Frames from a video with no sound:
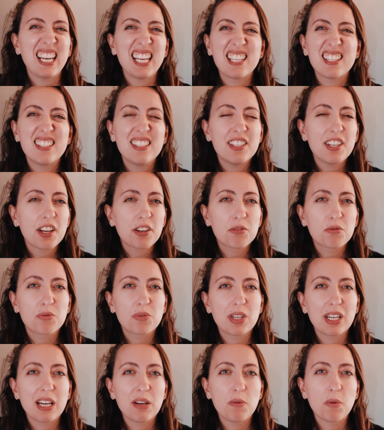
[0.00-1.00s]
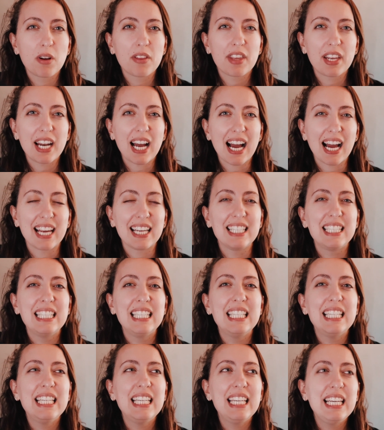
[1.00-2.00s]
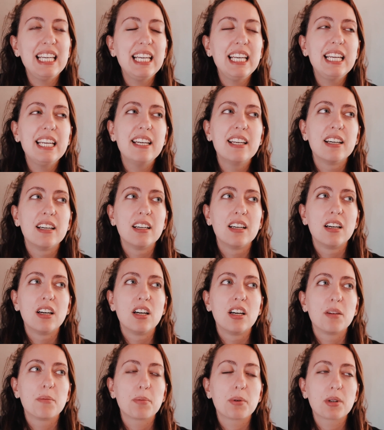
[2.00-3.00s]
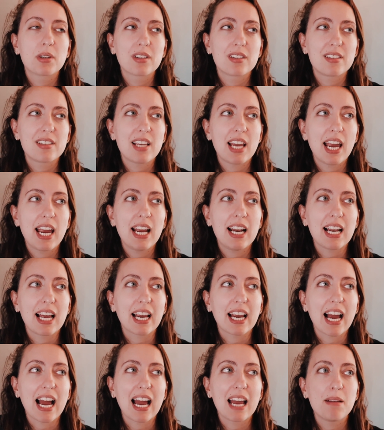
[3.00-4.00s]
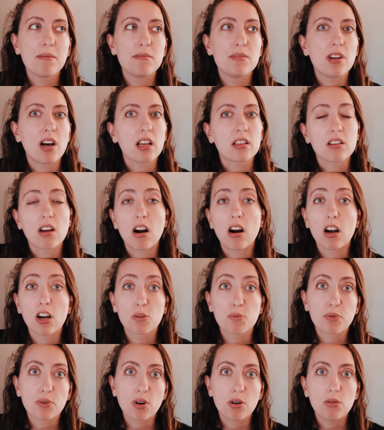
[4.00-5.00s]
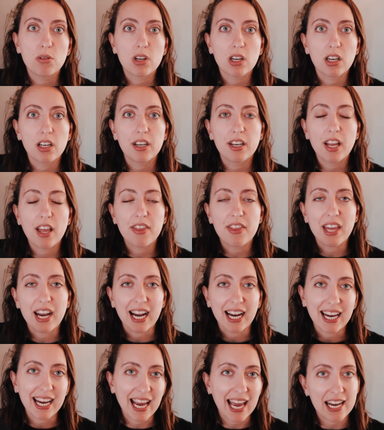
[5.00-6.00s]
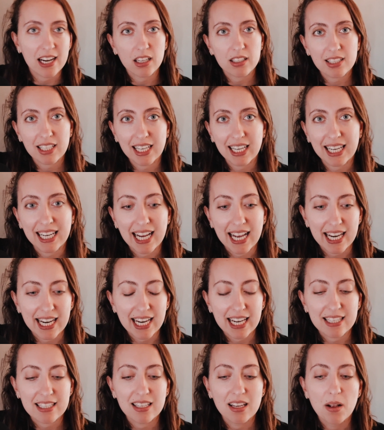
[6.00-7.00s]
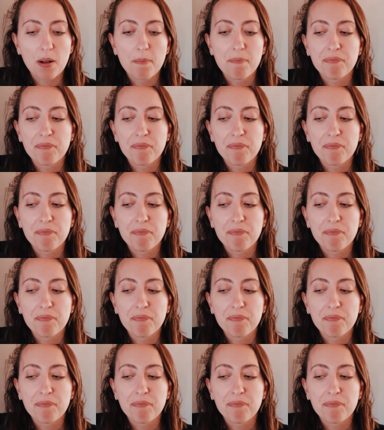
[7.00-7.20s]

It's not really one that I need per se. Like, I am not heartbroken that I cannot get it.